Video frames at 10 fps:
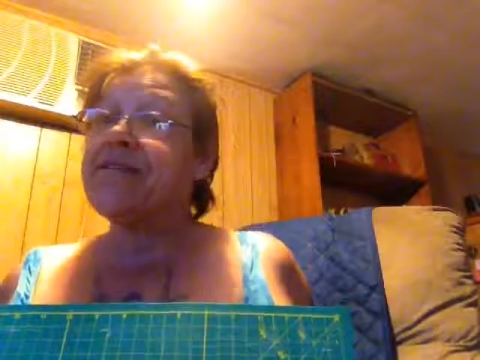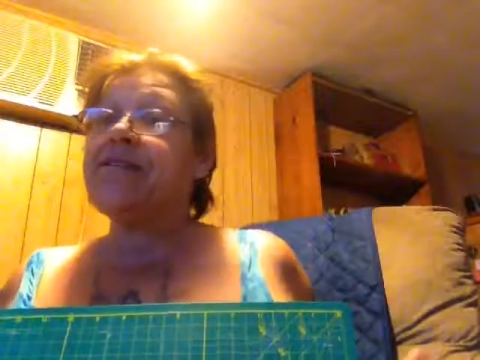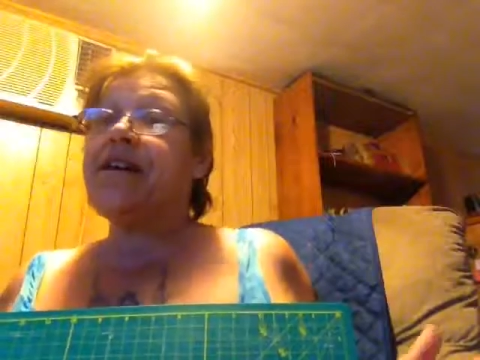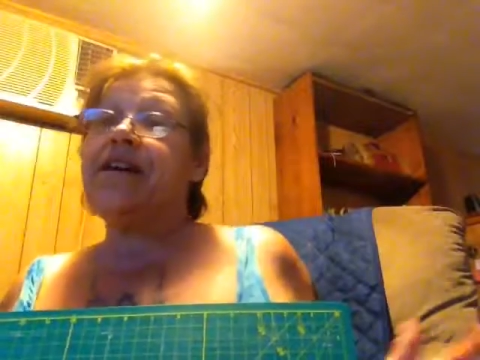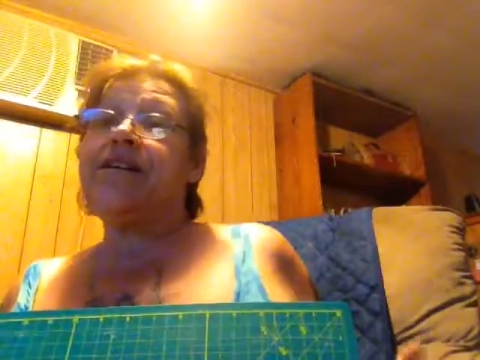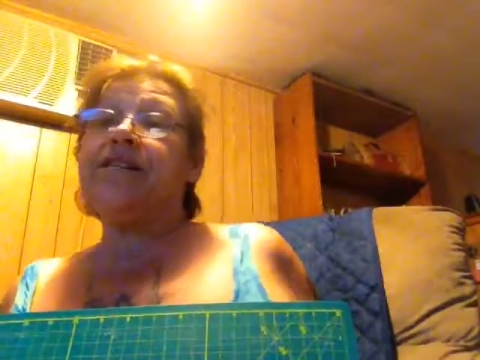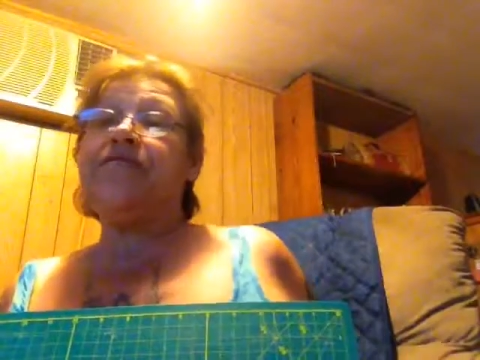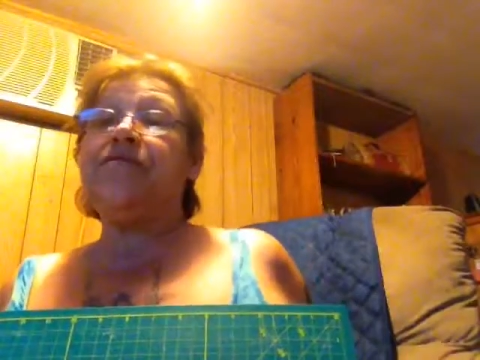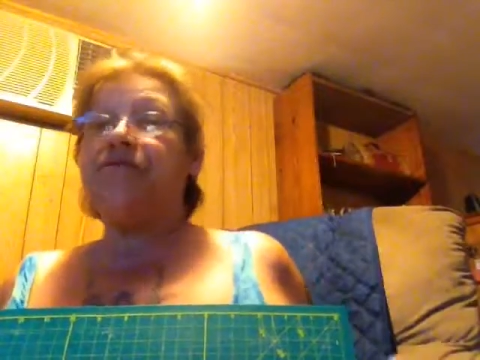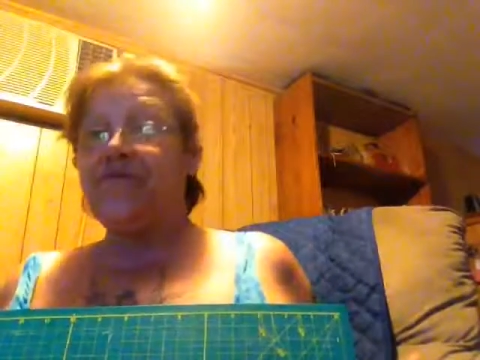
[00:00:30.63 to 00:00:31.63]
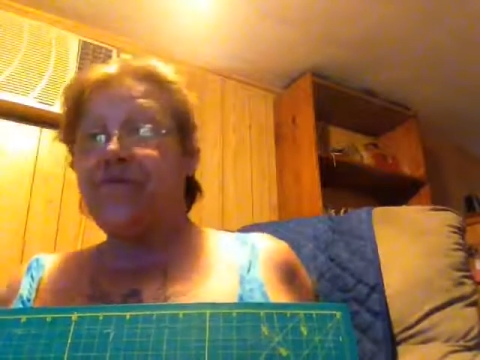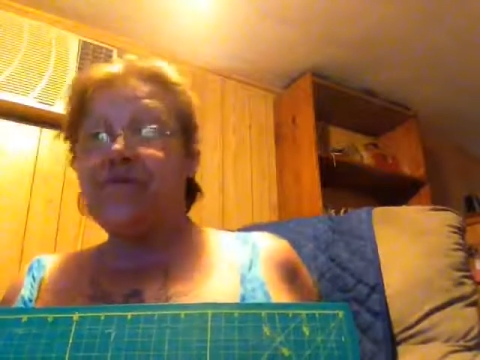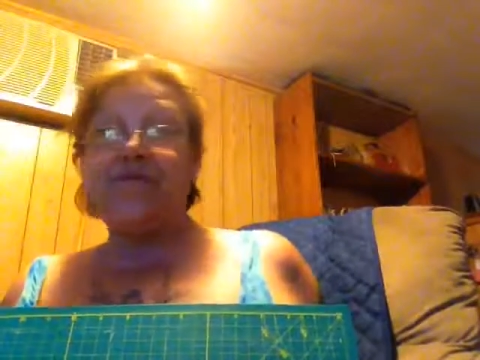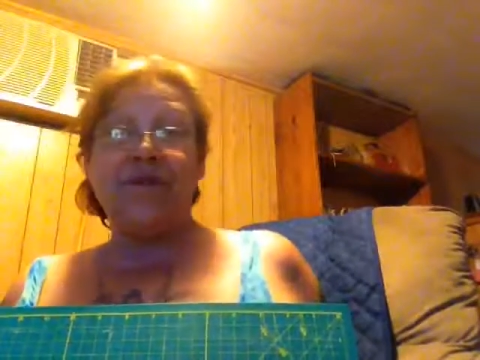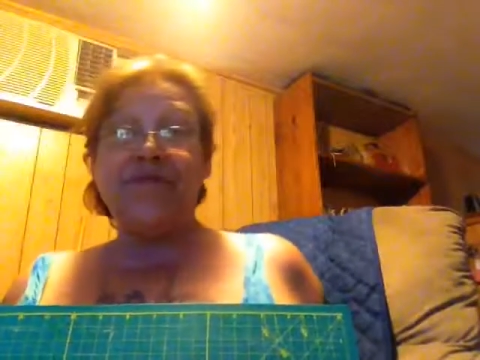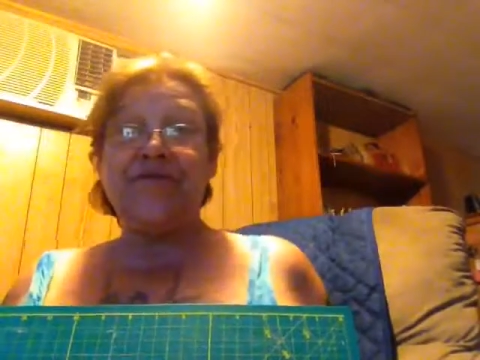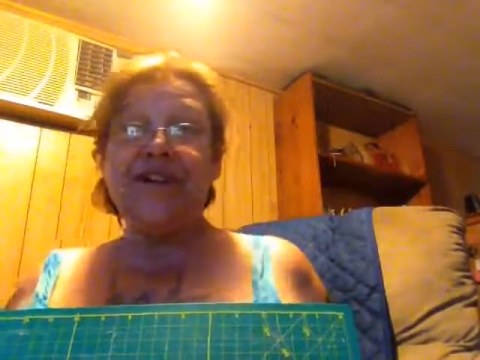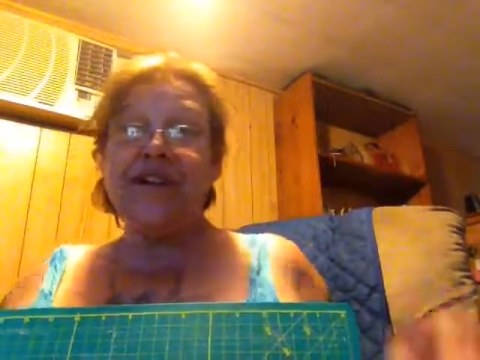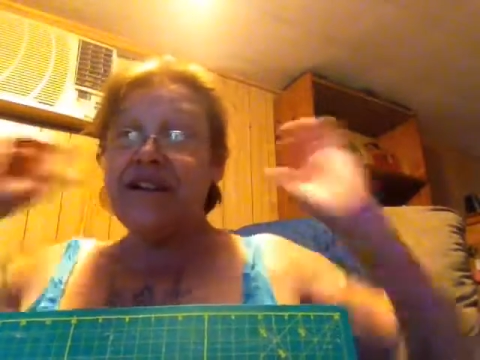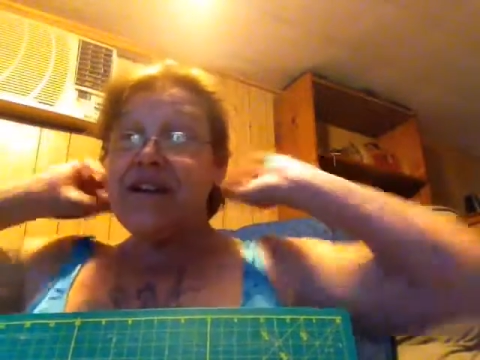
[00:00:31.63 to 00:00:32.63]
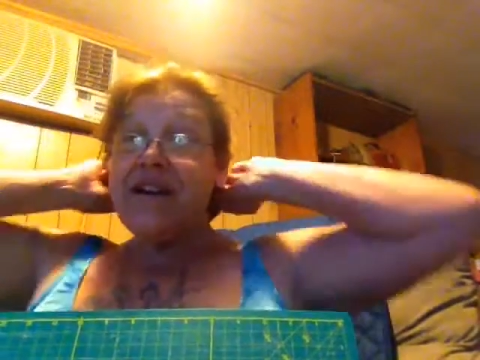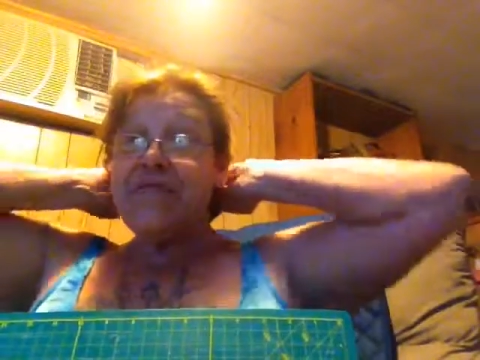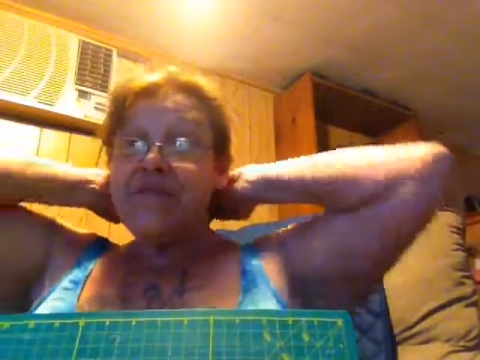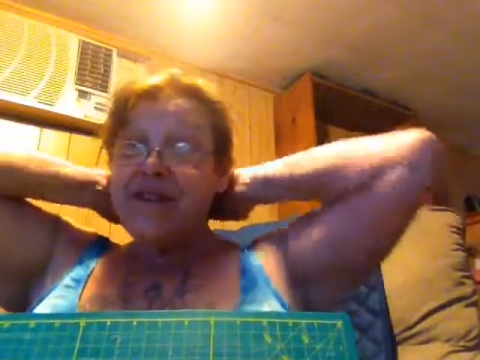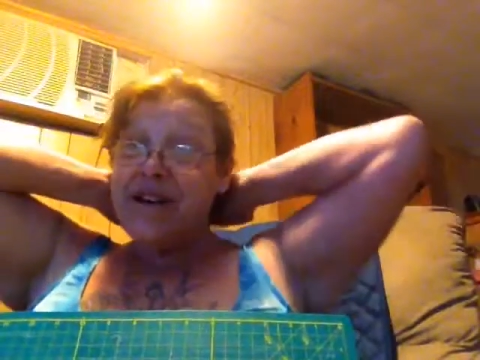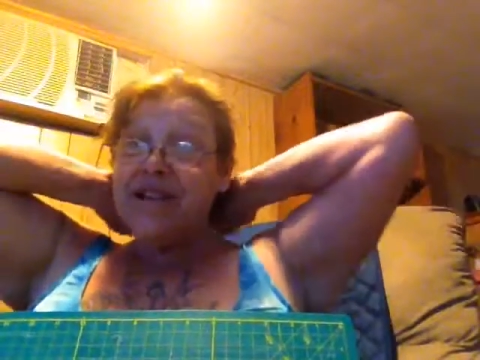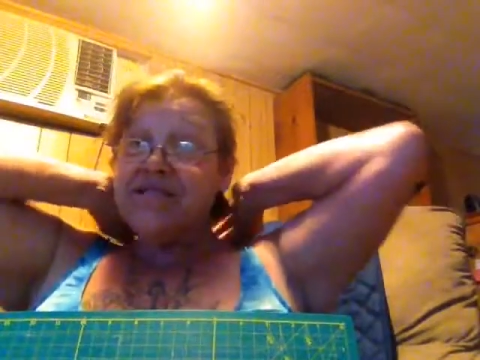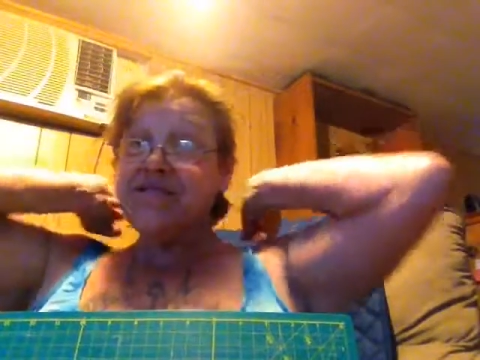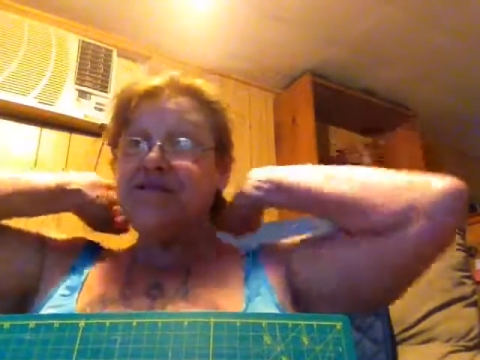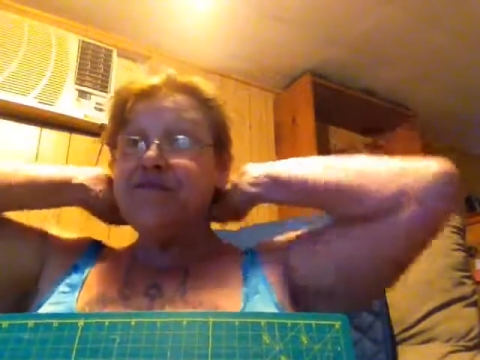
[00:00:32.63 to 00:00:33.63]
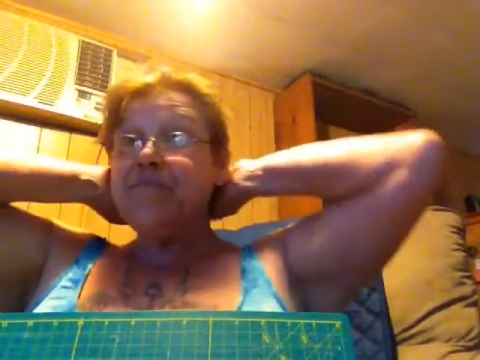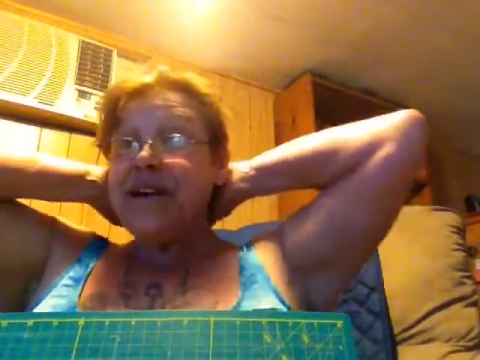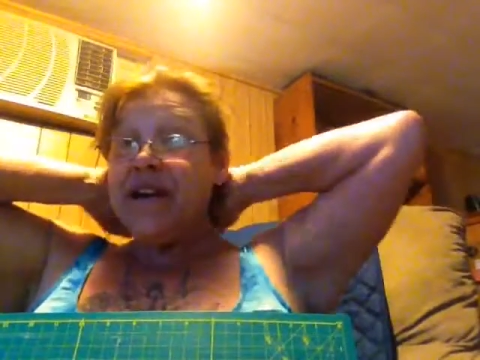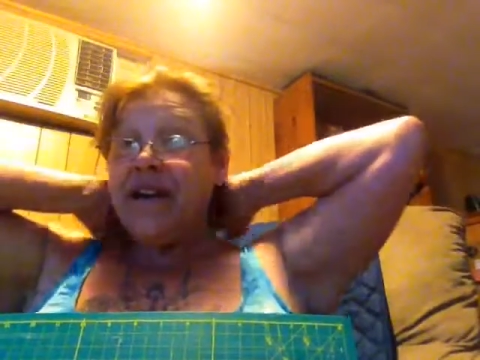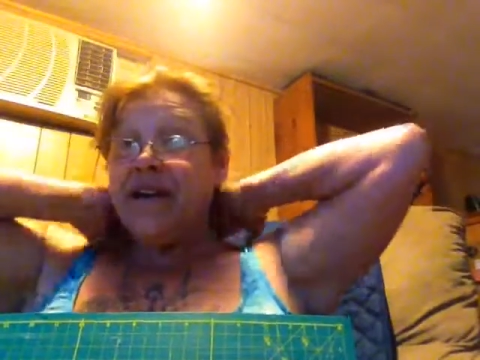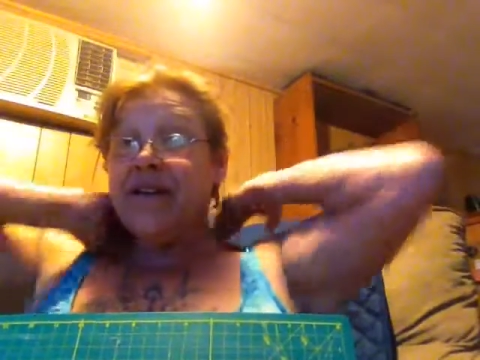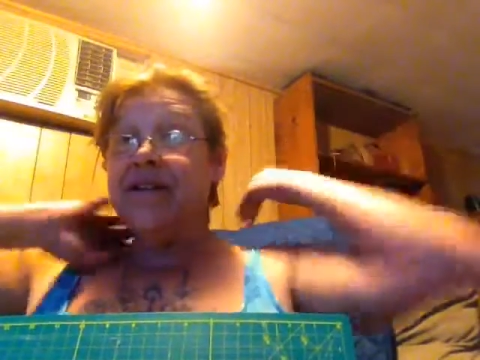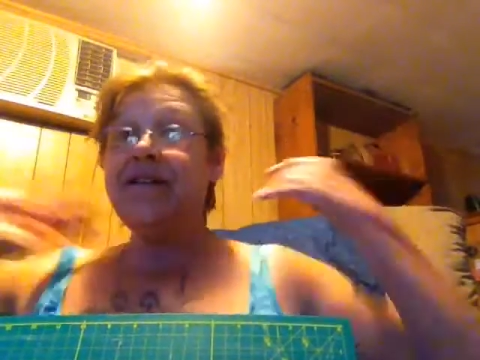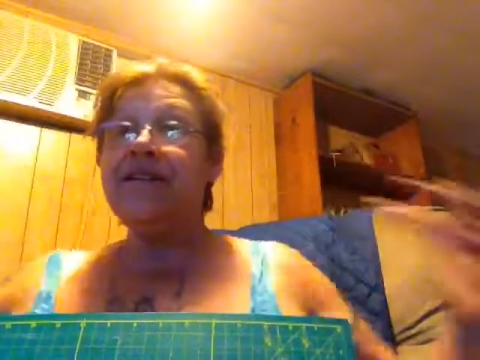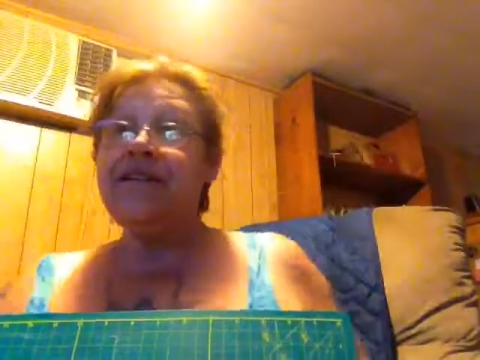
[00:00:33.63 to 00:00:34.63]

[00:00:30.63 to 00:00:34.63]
Okay, if you're new to quilting, and you gotta excuse my hair,